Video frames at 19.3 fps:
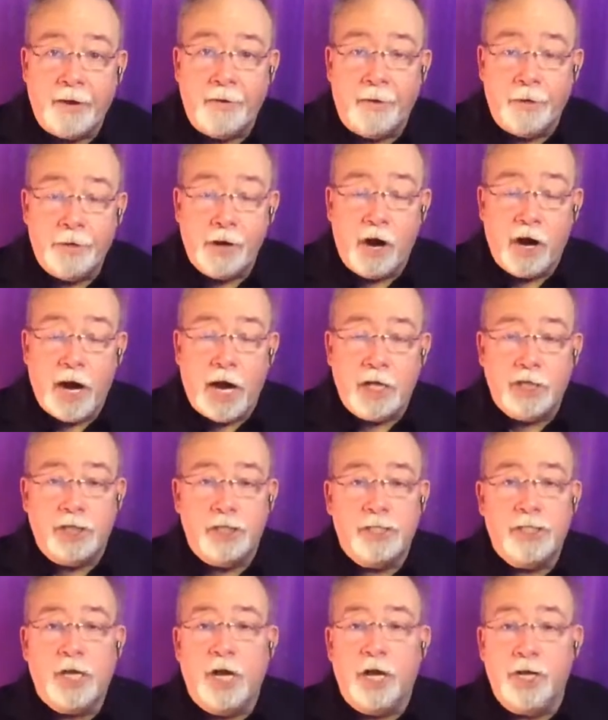in the dark
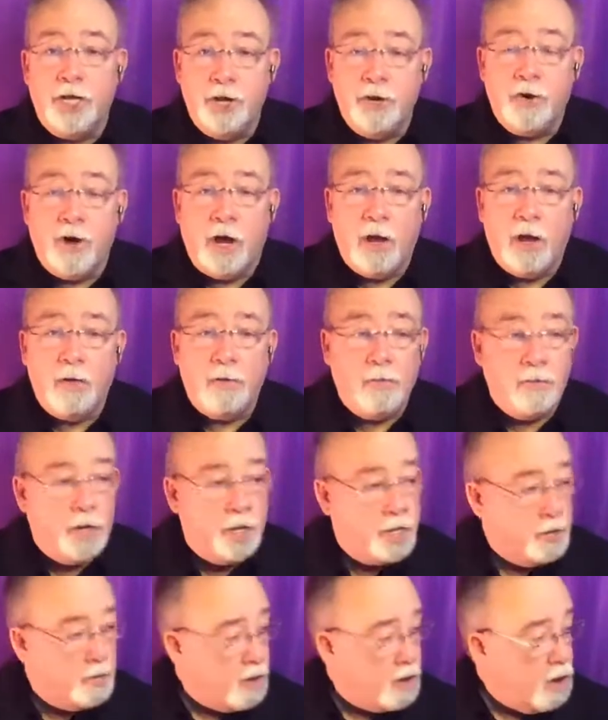ages, a year
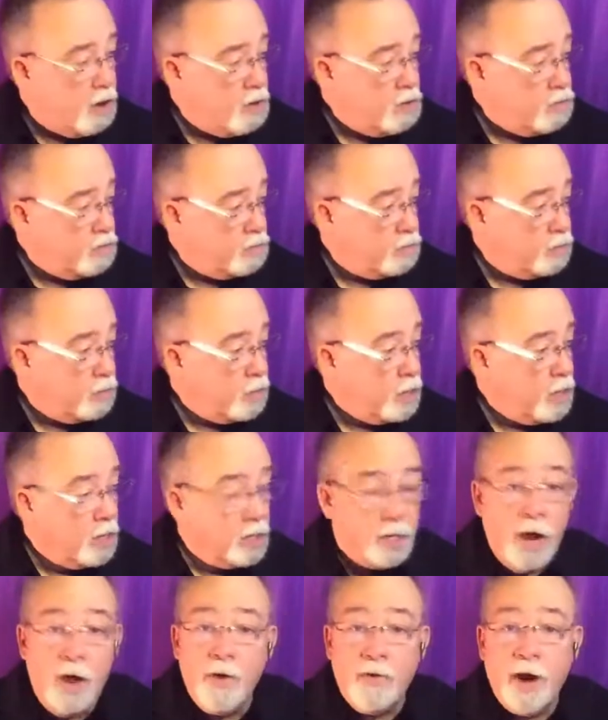ago?
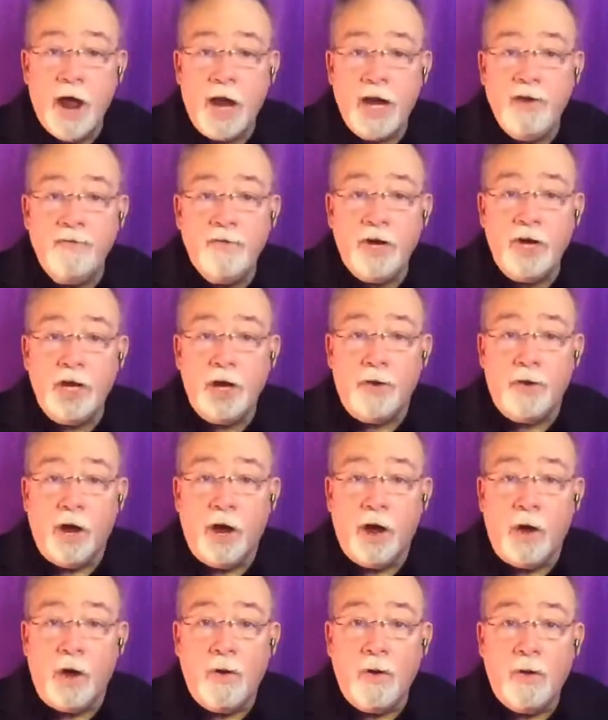No, not even a year
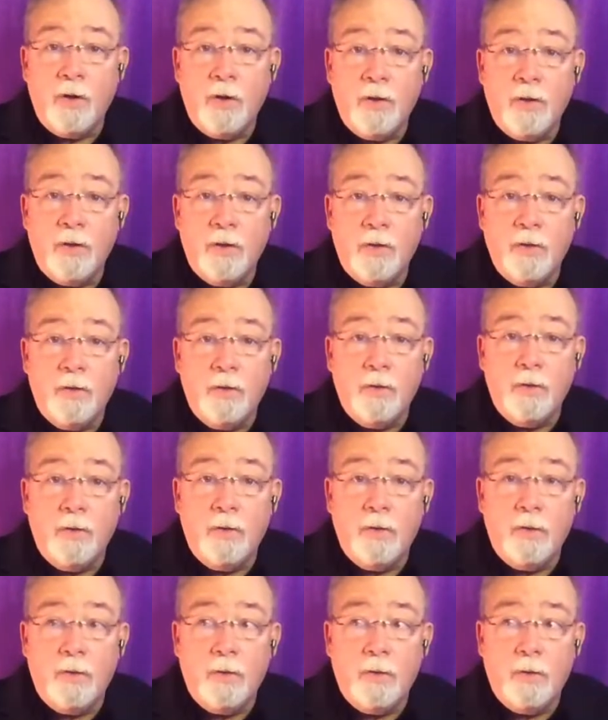ago.
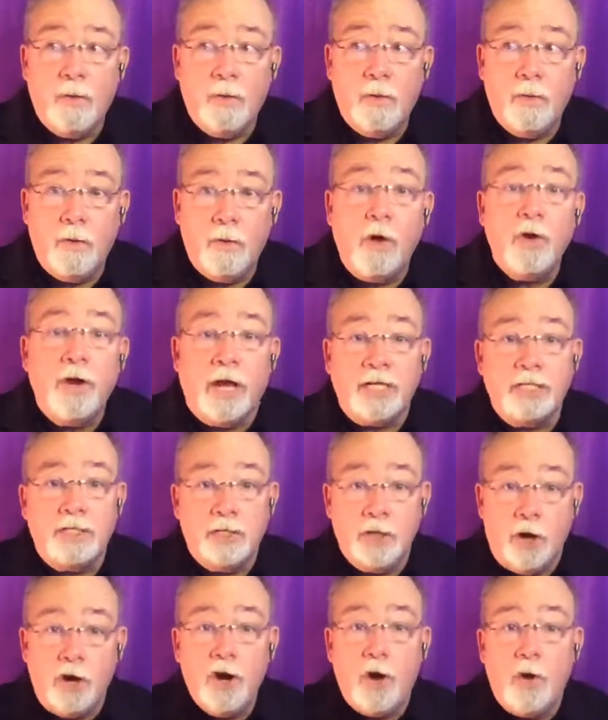Oh, yes.
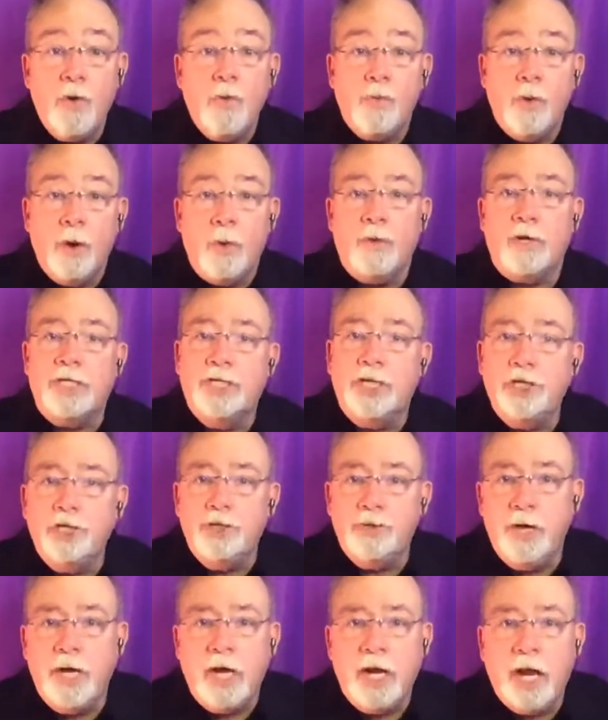No. We were still
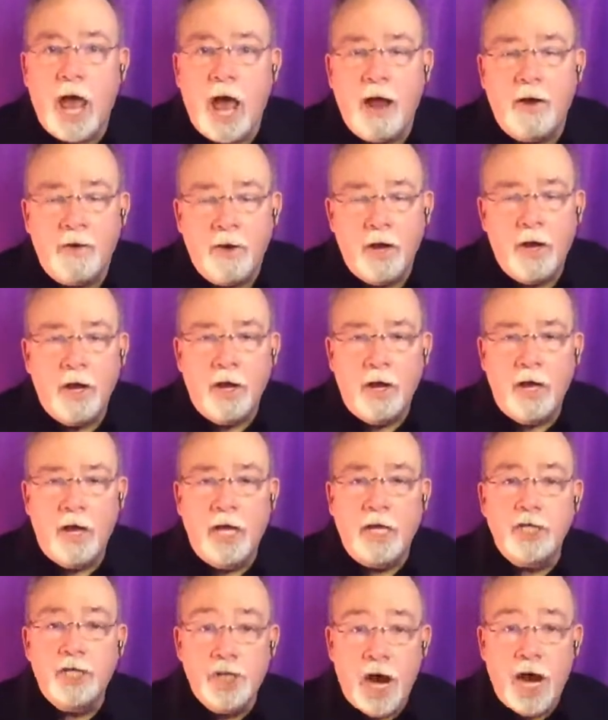doing it live.
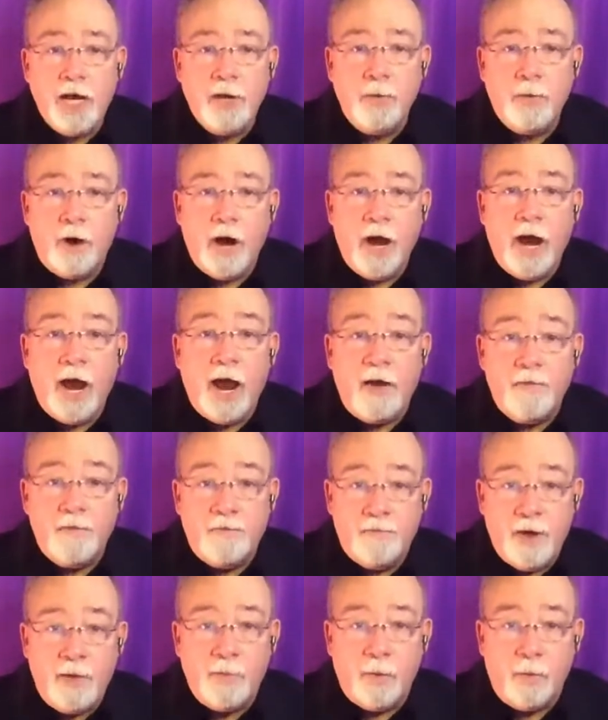In January and
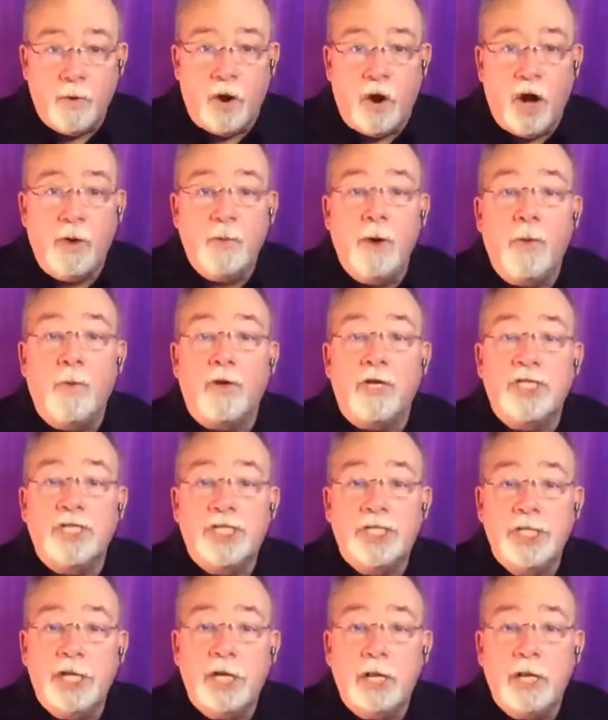February, we were
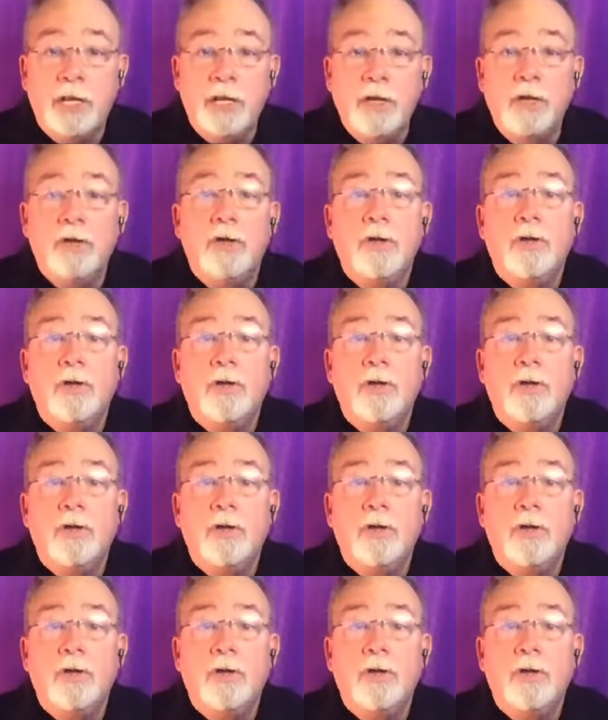still